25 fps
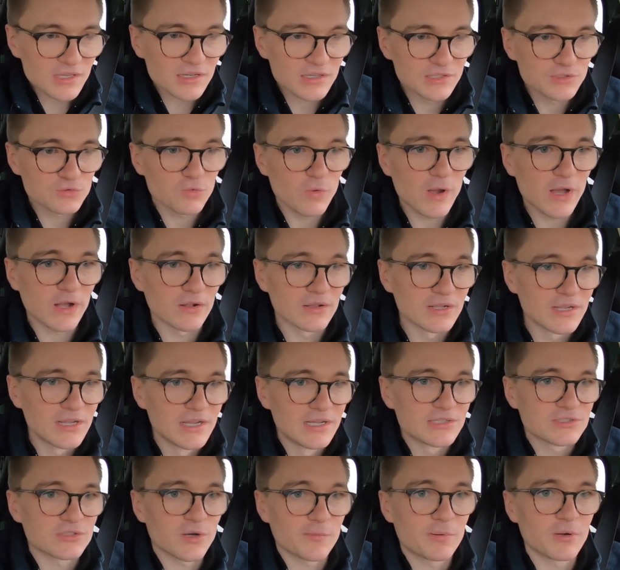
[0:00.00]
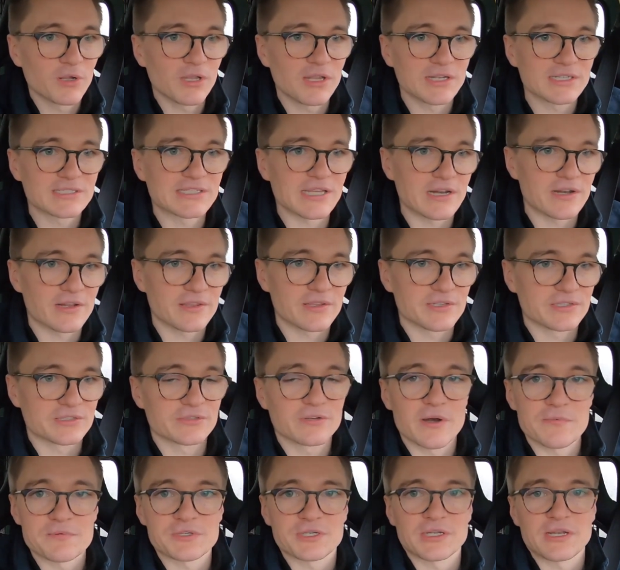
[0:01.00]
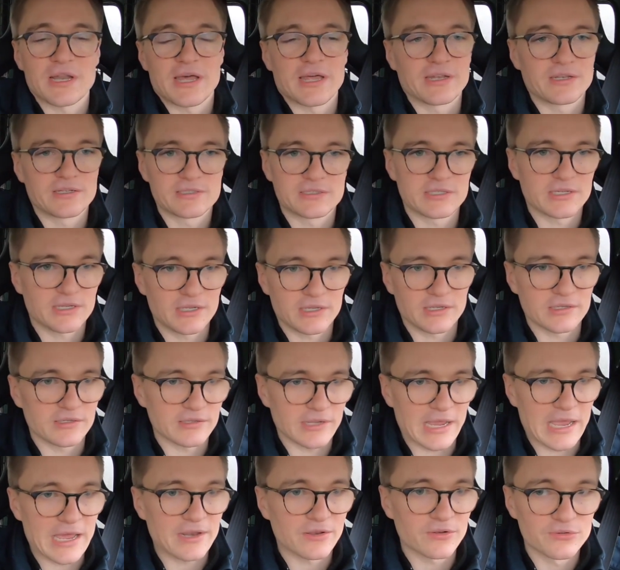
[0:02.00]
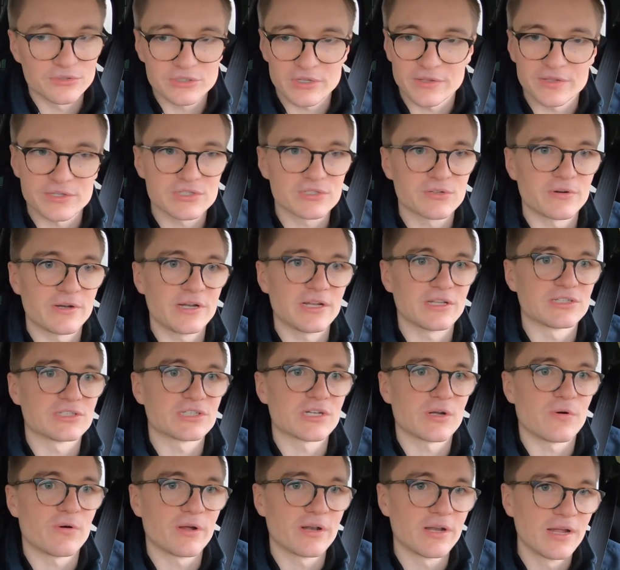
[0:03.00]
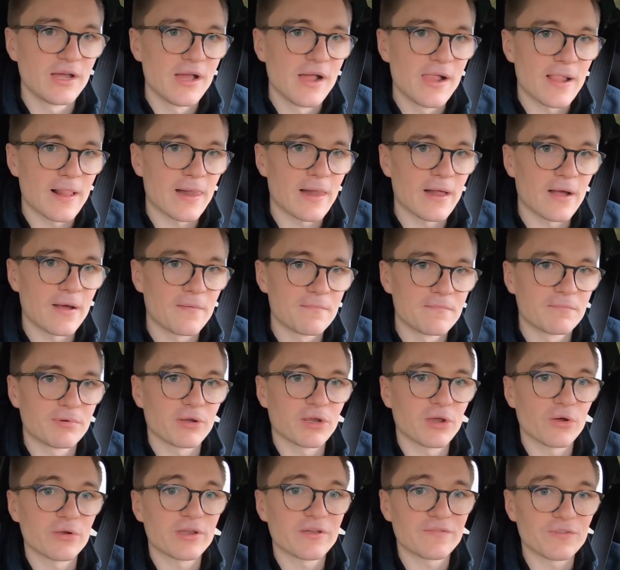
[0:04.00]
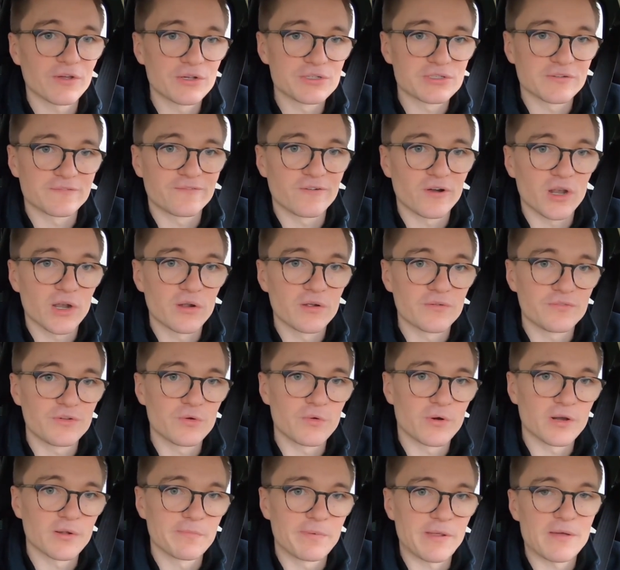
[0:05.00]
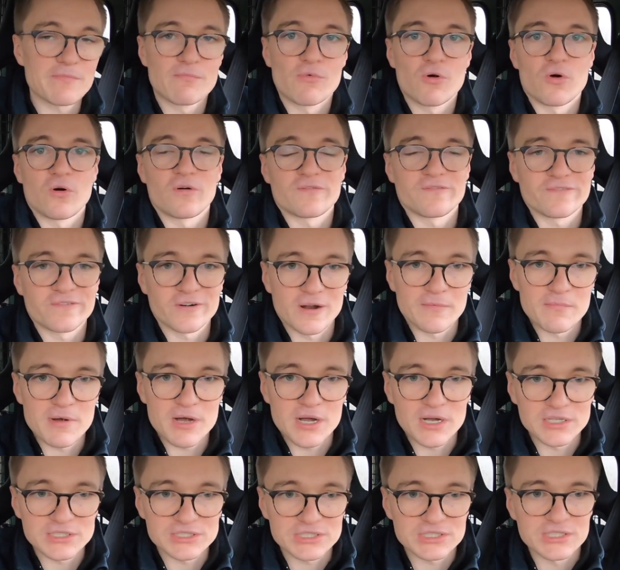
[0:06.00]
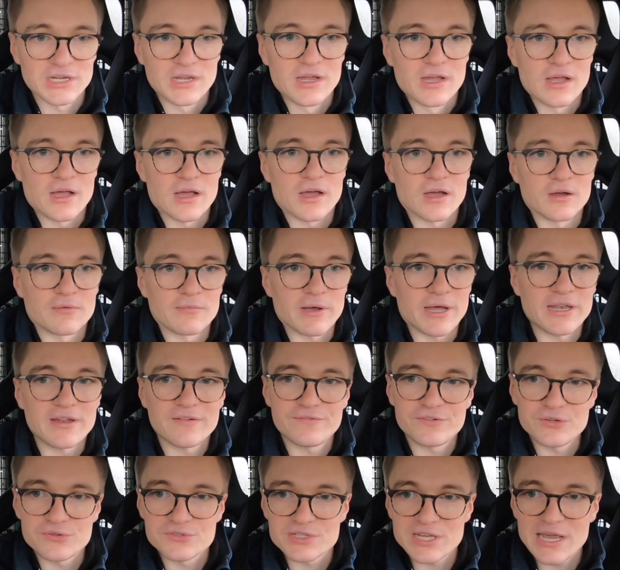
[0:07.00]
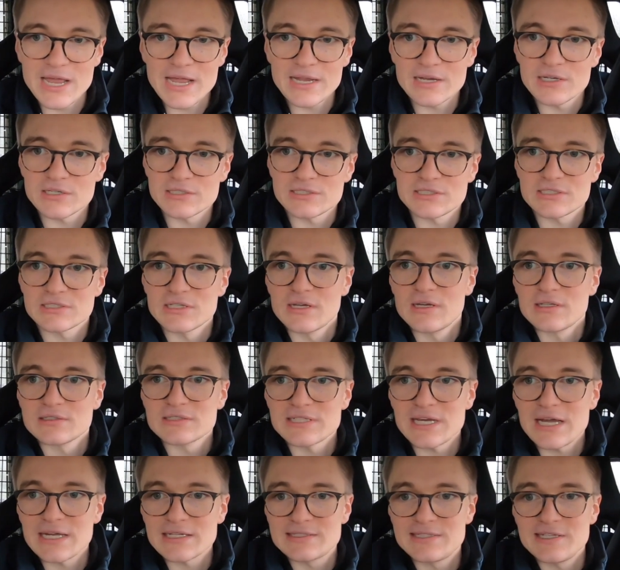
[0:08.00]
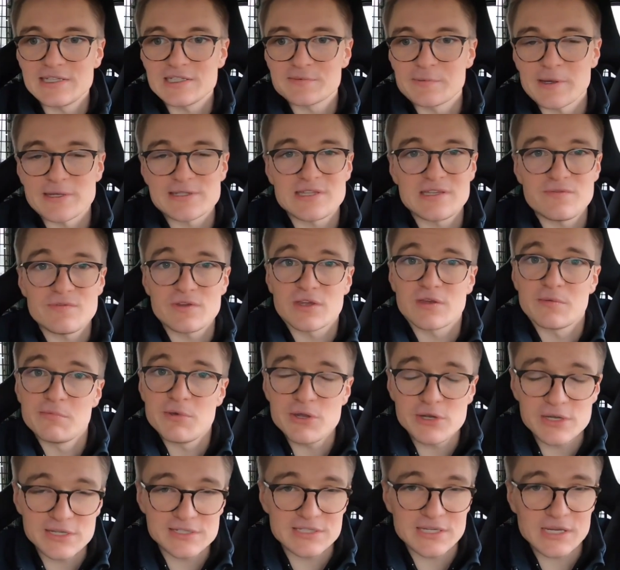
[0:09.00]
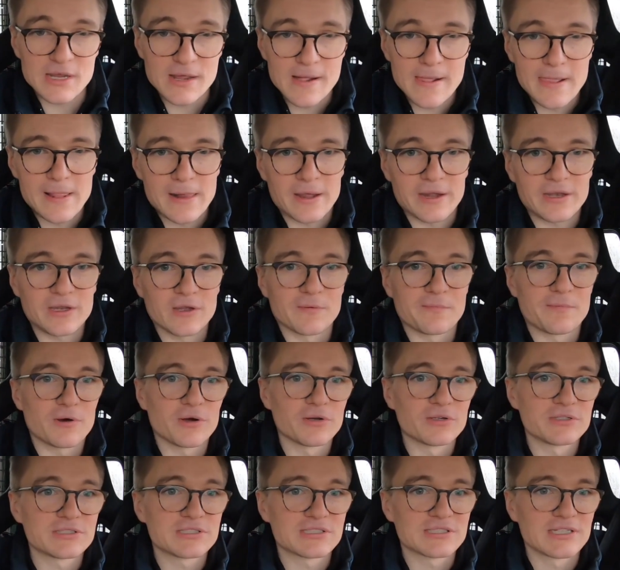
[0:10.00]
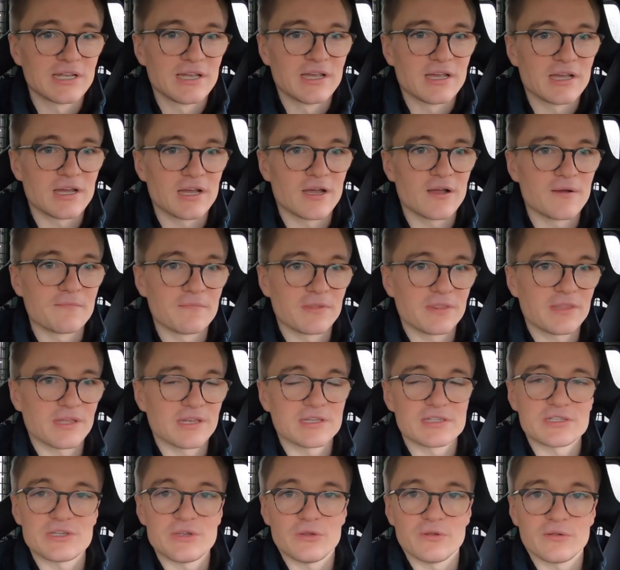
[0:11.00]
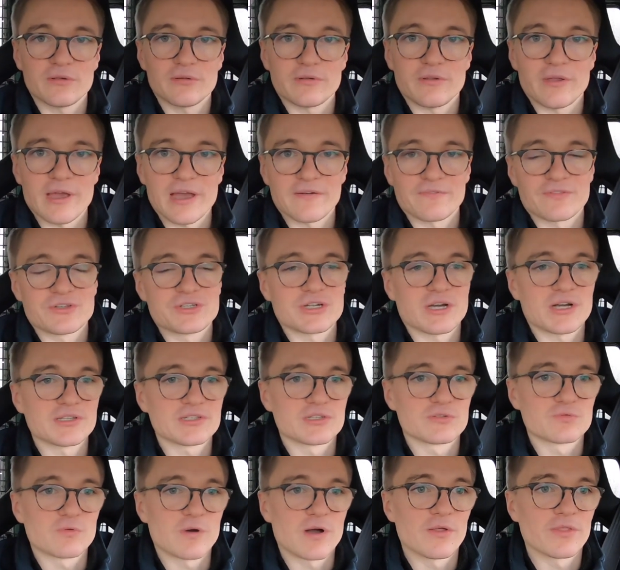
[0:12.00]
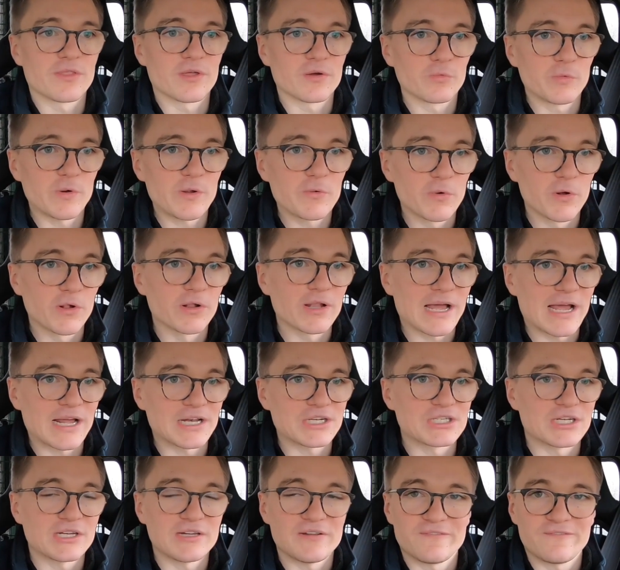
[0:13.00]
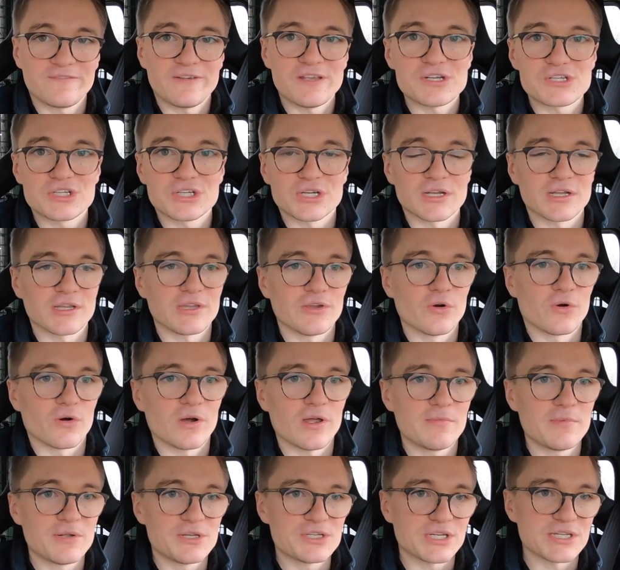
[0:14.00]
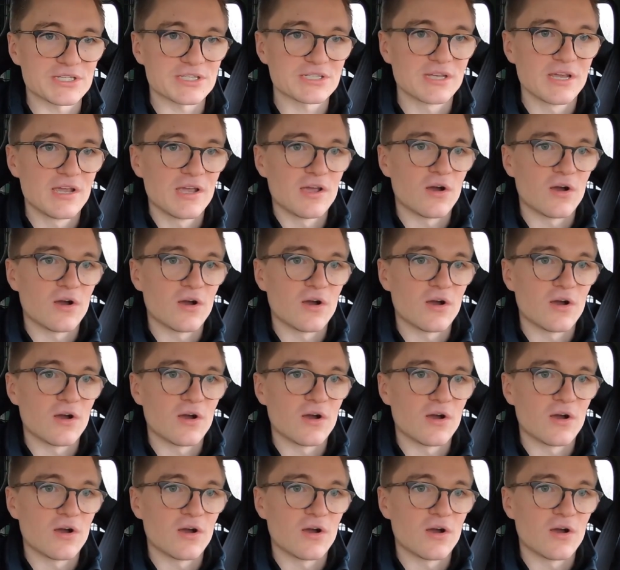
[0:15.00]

as well. So I'll put links down in the description and uh, handles on the screen and so on. Um, but go give those a follow if you want a bit more from us. Um, and if you tag us, tag TirsbaekTV Community in your posts, um, then you, you have the chance as well that we will actually feature your images